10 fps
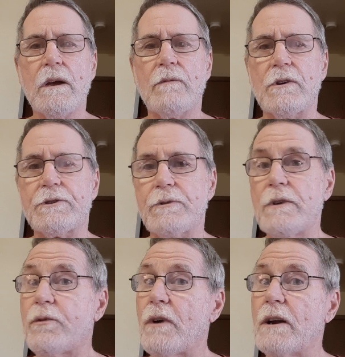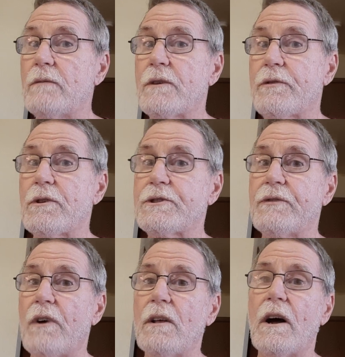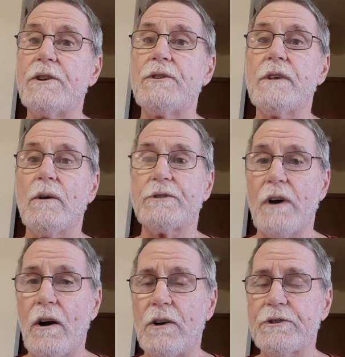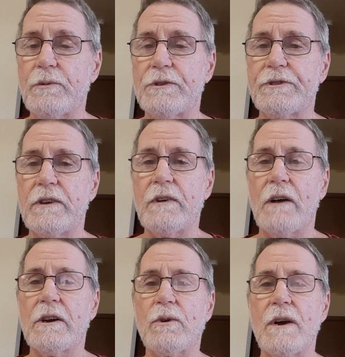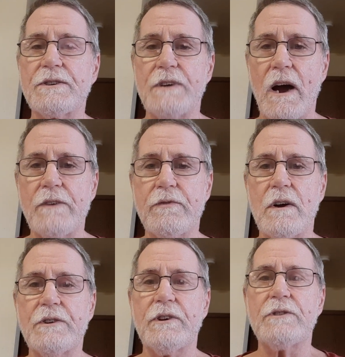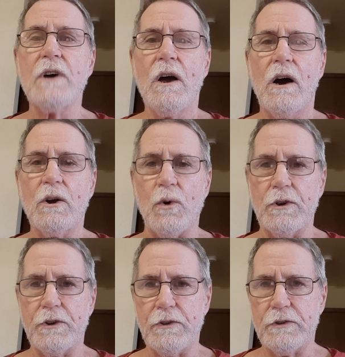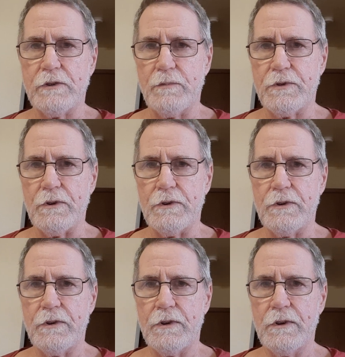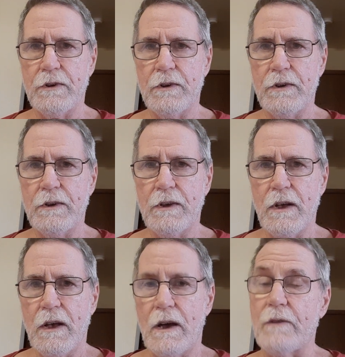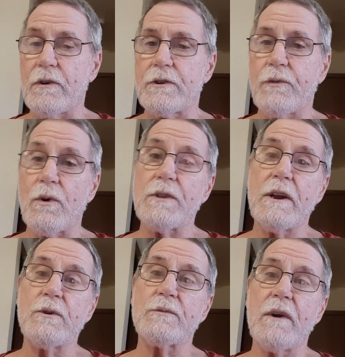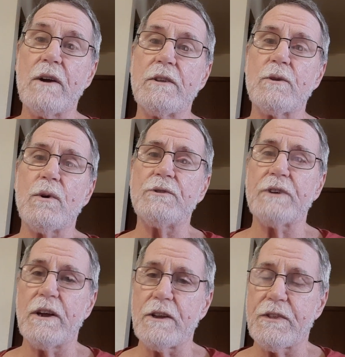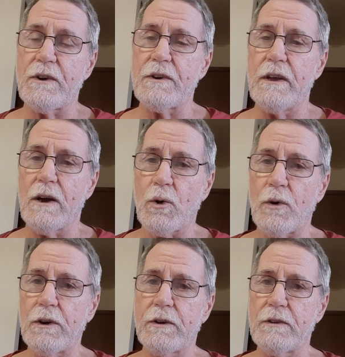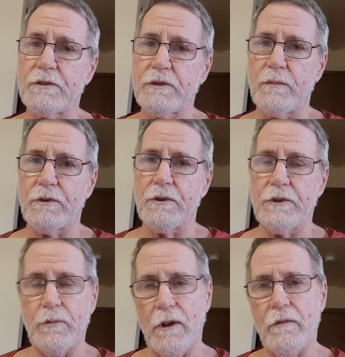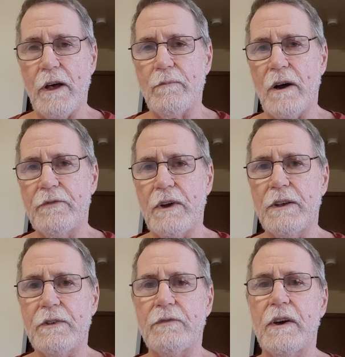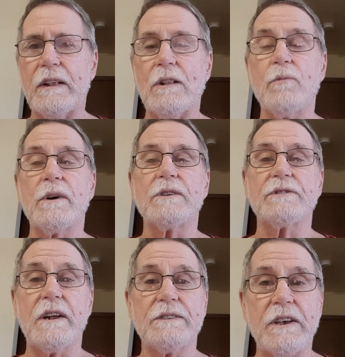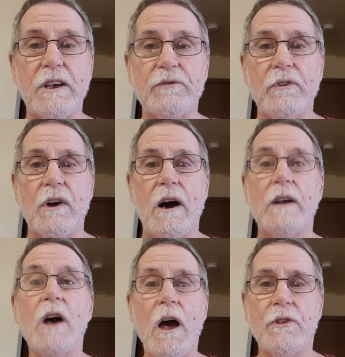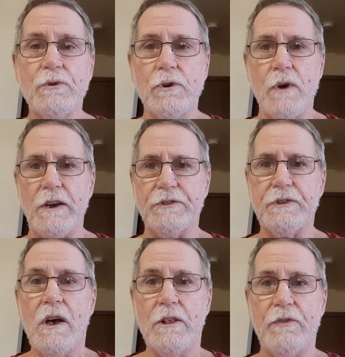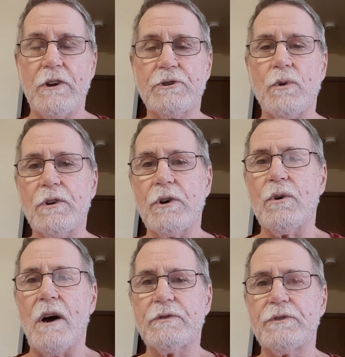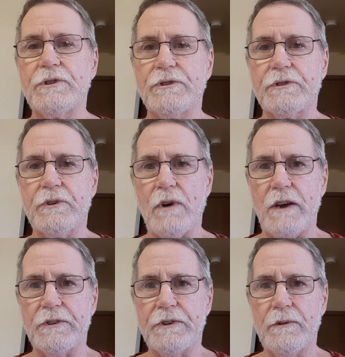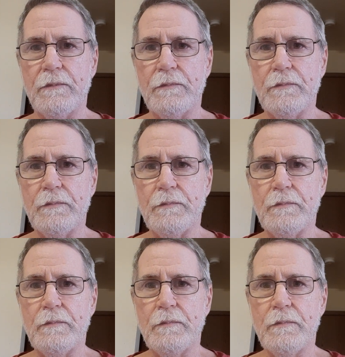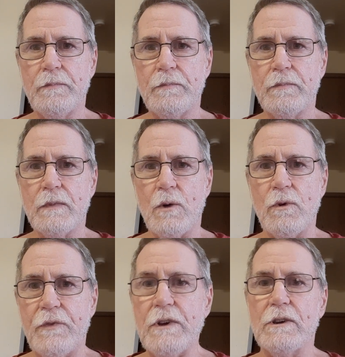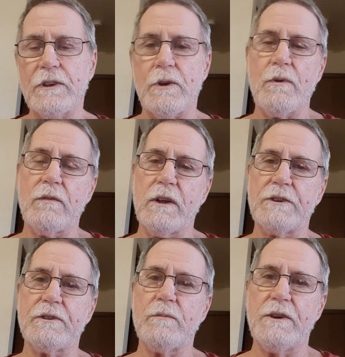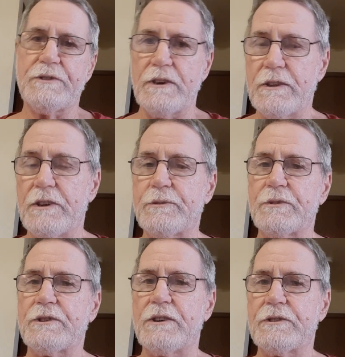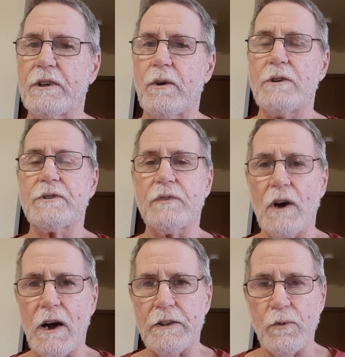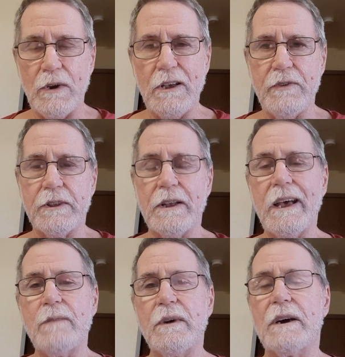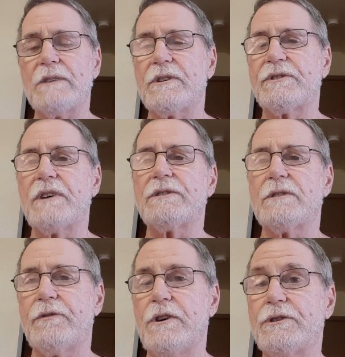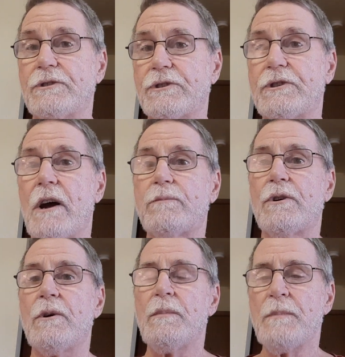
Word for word: Verse 3, For I live, but first of all unto that which I also received, how that Christ died for our sins, according to the Scriptures. And verse 4, And that he was buried, and that he rose again the third day, according to the Scriptures. You believe that by faith, and faith alone, because that is a gift of God through grace, the finished work of the cross of Jesus Christ. Revealed in the revelation of the mystery and the dispensation of the grace of God that we live in today, because it says in Ephesians chapter